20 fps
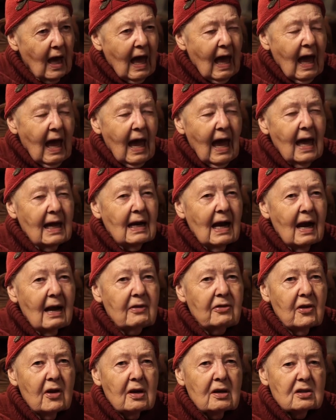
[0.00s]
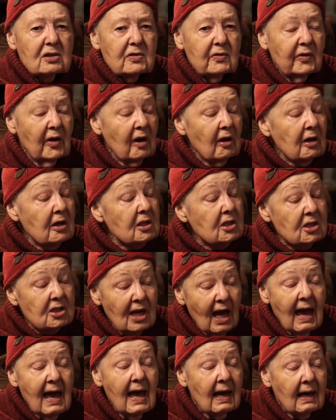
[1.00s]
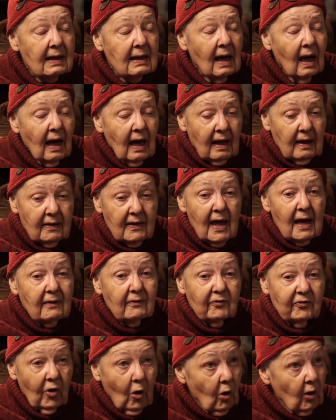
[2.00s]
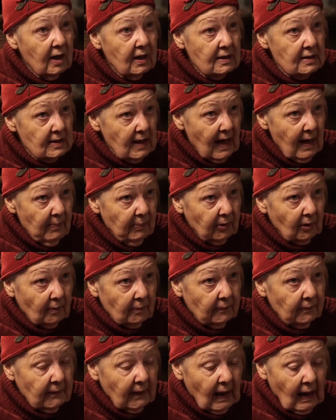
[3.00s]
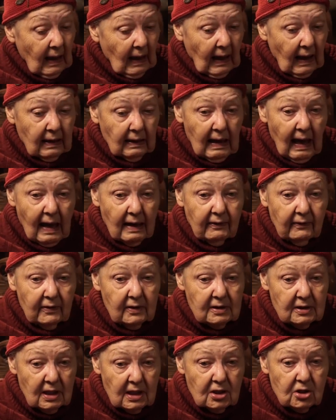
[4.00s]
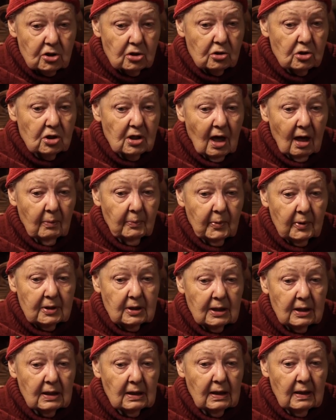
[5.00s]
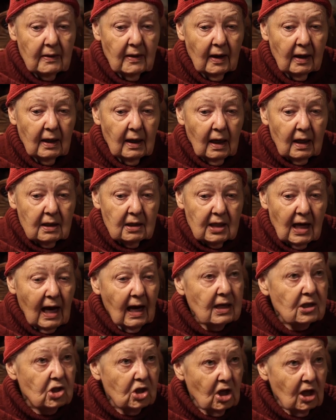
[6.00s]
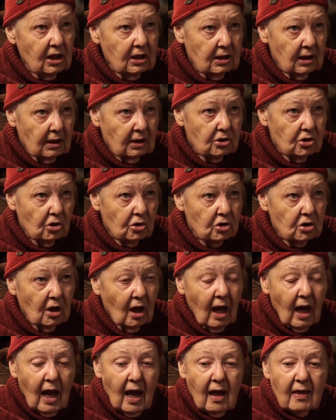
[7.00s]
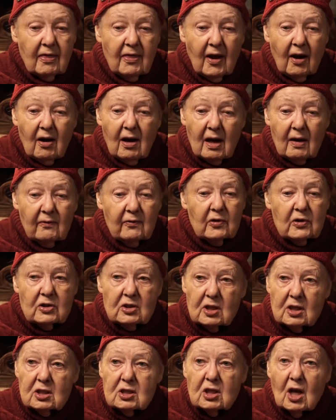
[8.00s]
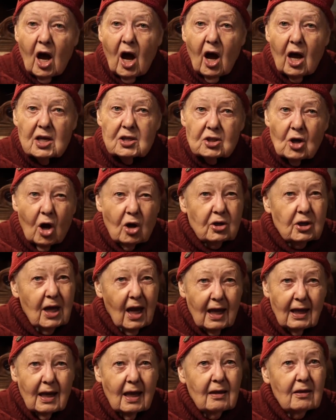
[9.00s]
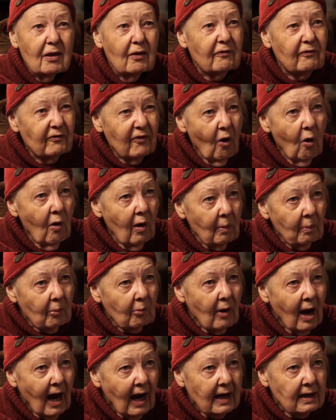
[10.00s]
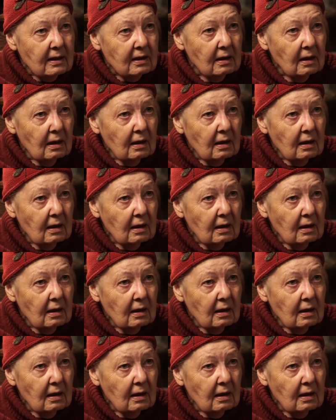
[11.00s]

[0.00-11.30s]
Yes. And I think it's very sad that, for example, a lot of the teachers now, particularly the Tai Chi teachers, right. their emphasis is on getting the form right.